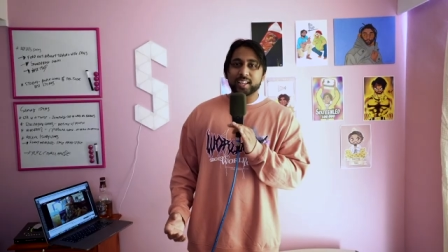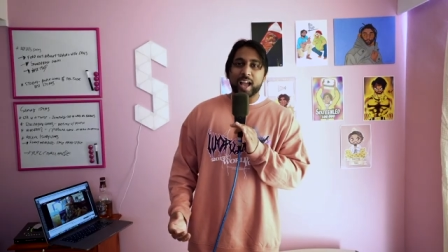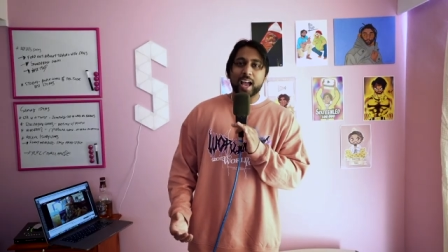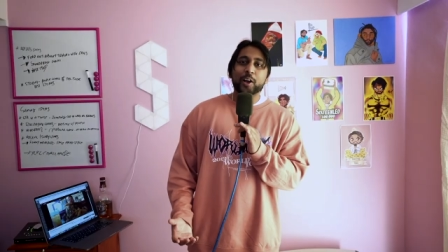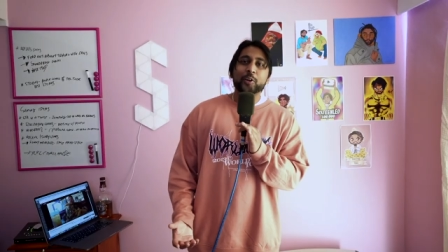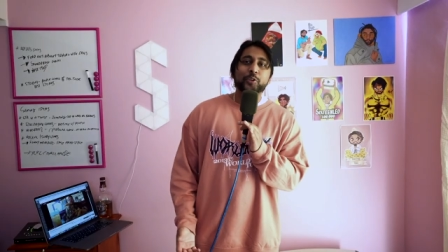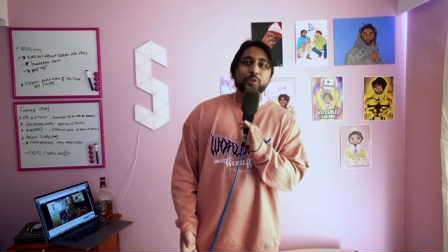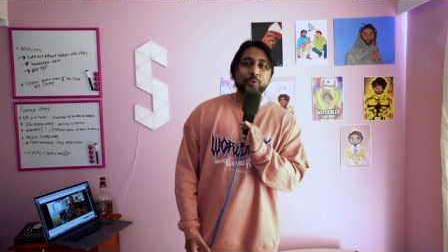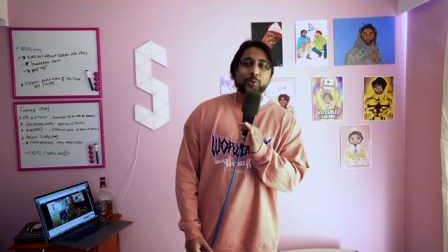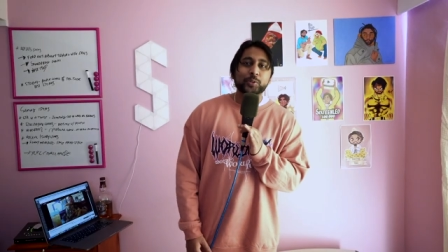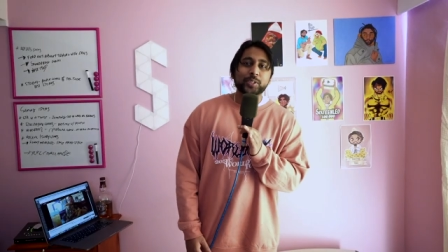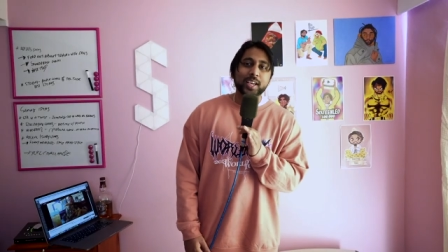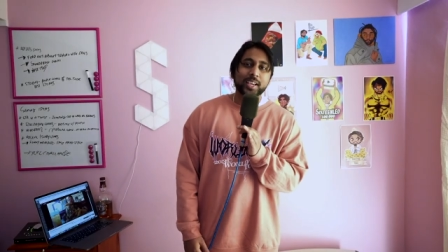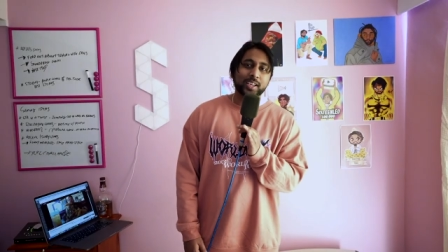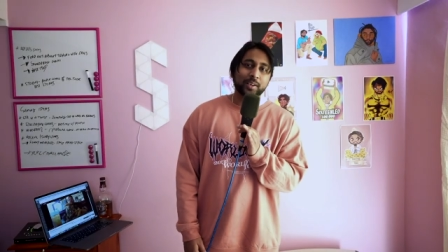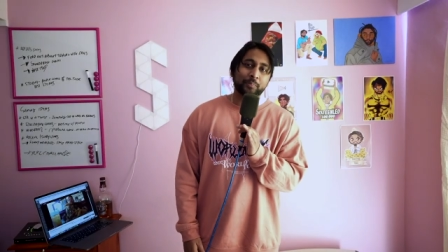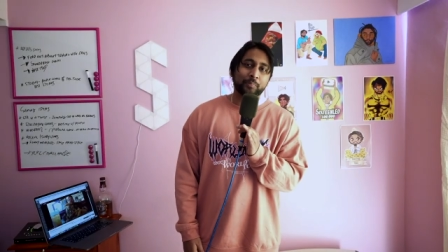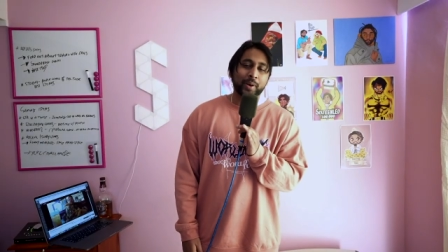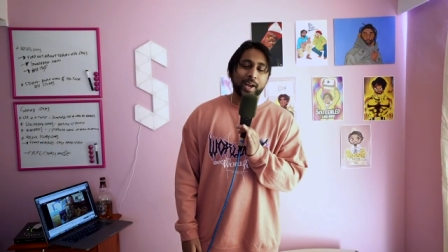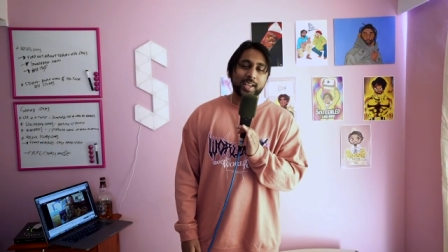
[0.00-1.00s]
How do you take
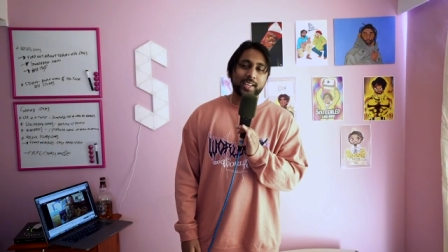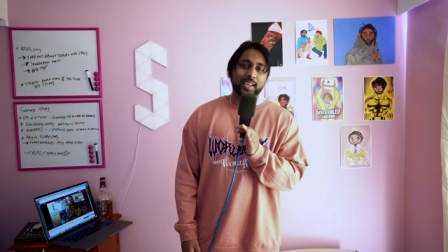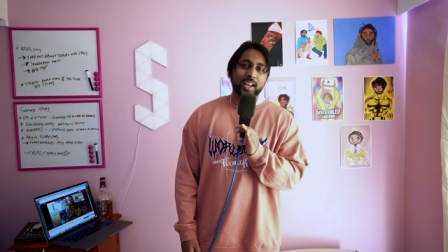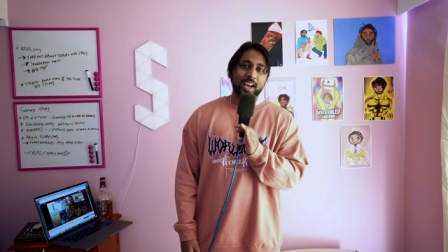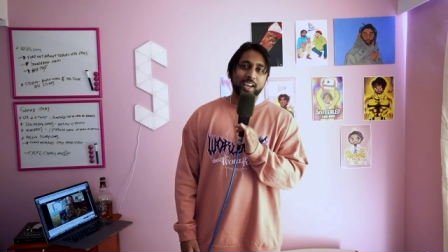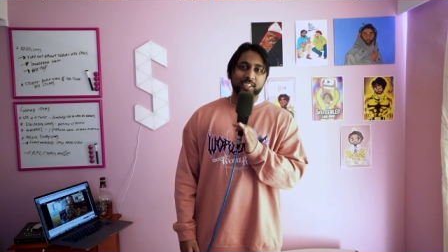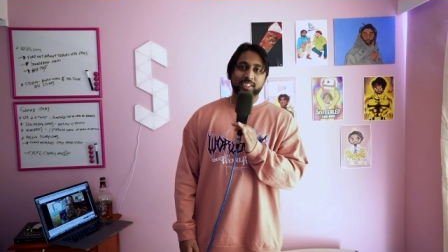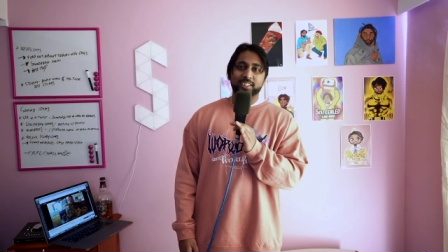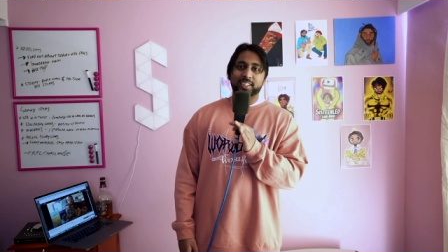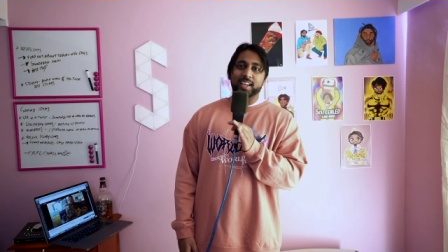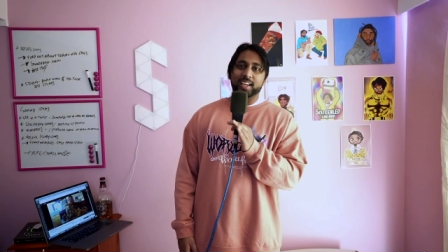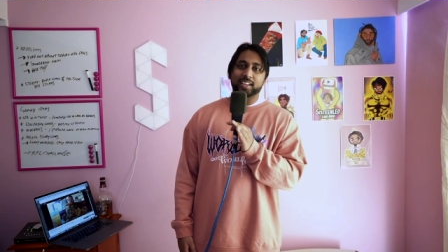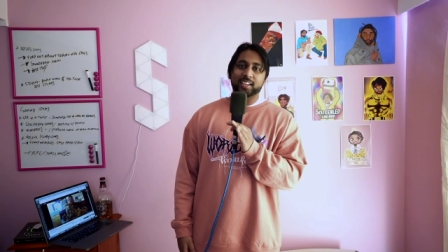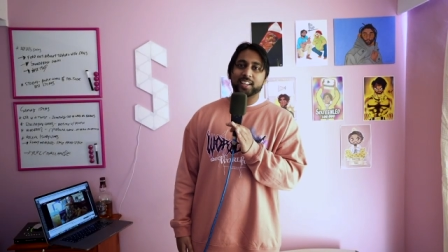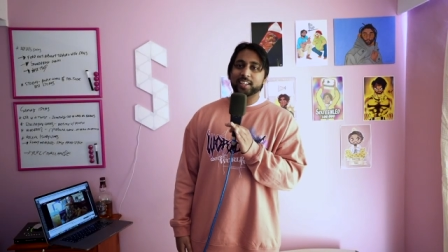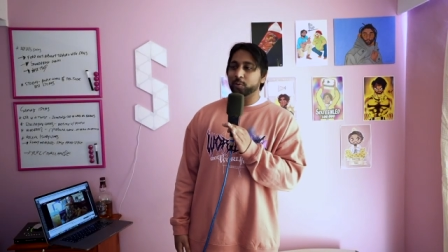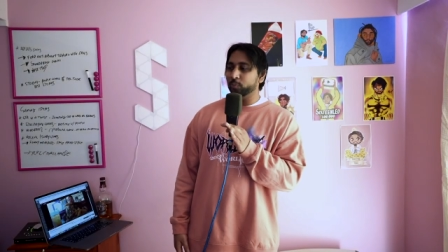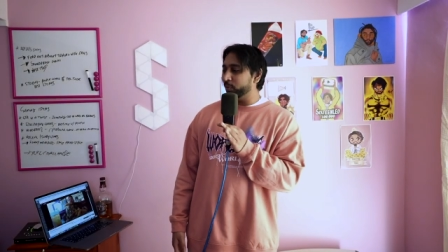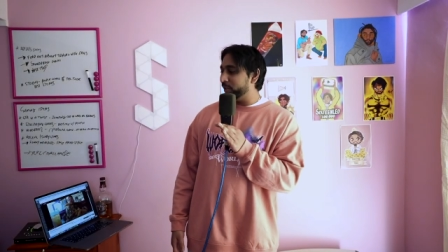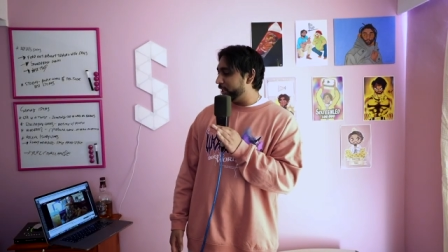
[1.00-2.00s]
a bite out of that?
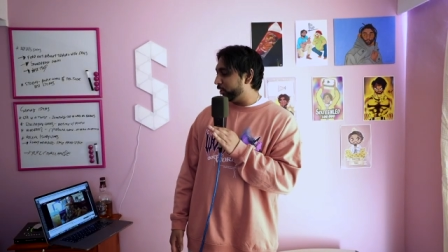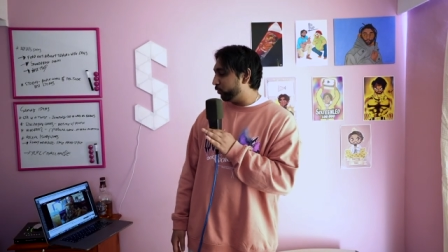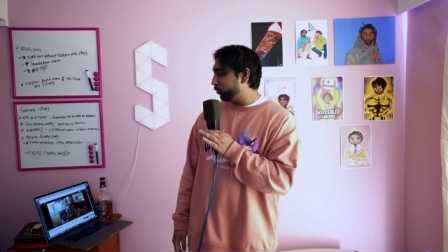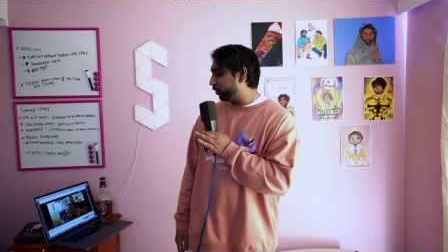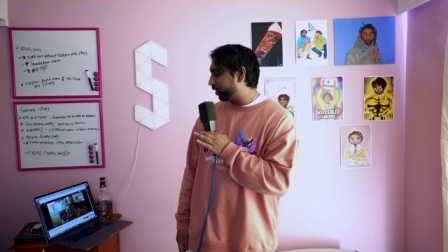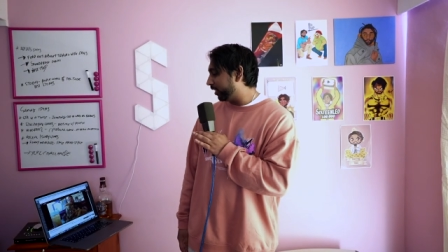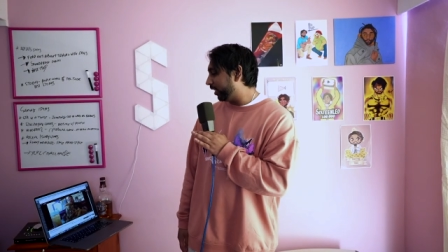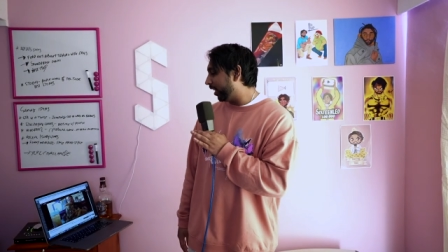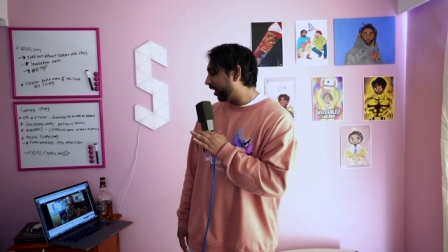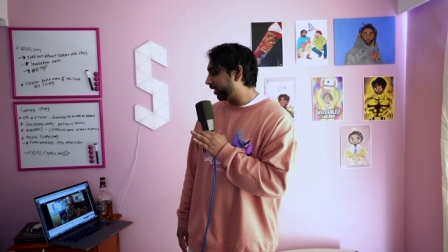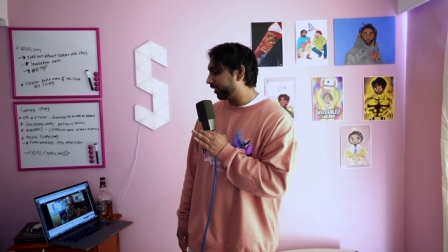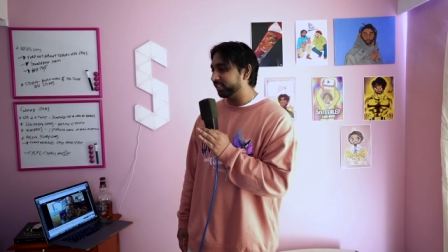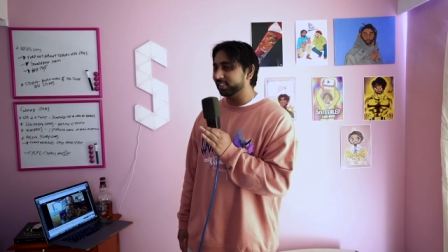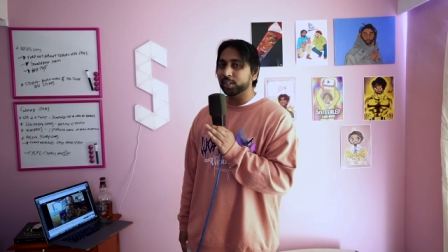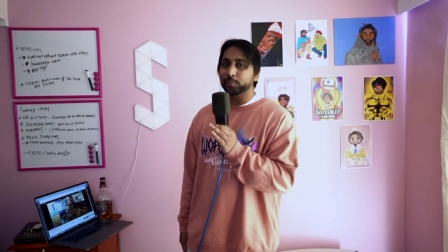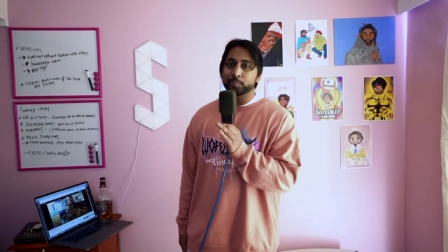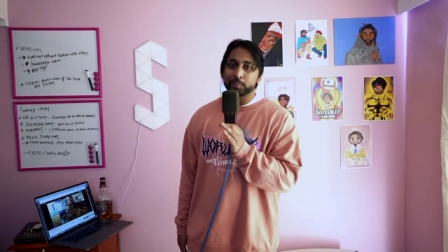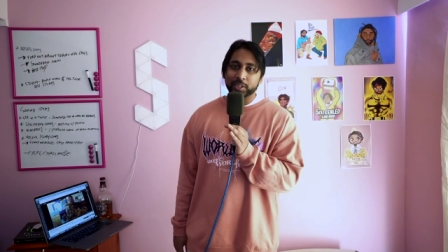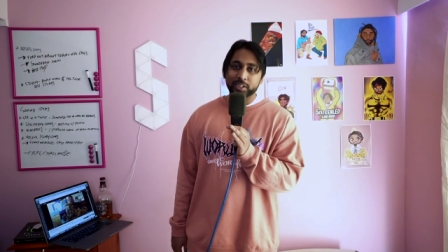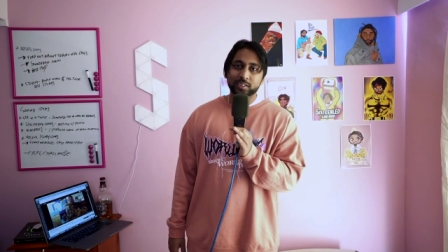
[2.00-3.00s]
Like, where do you start?
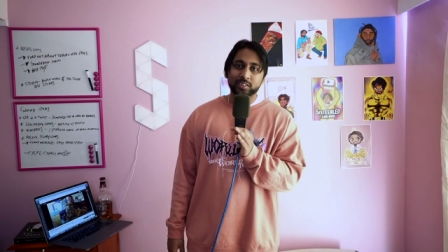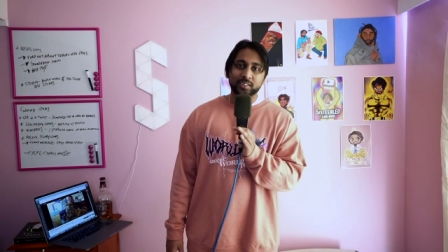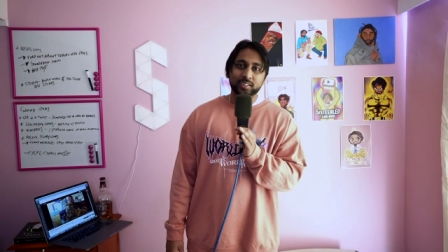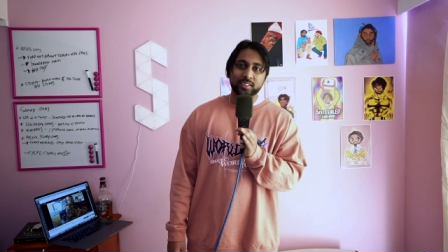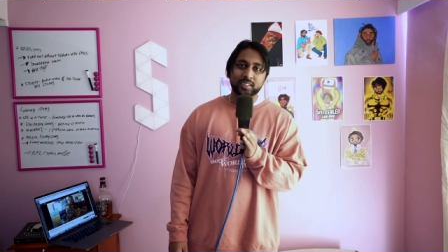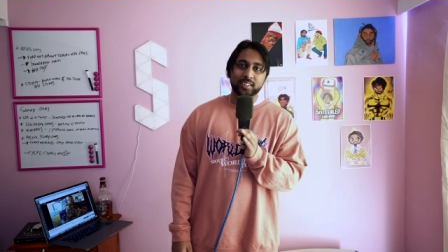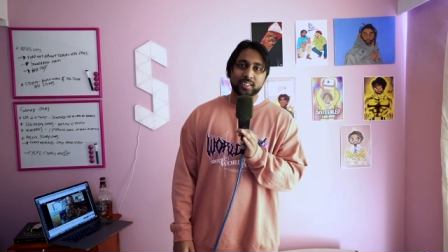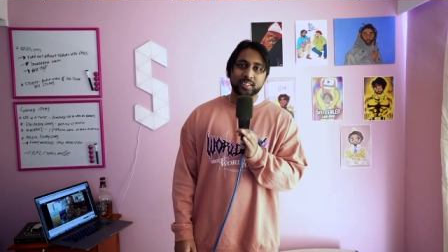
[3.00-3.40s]
The middle?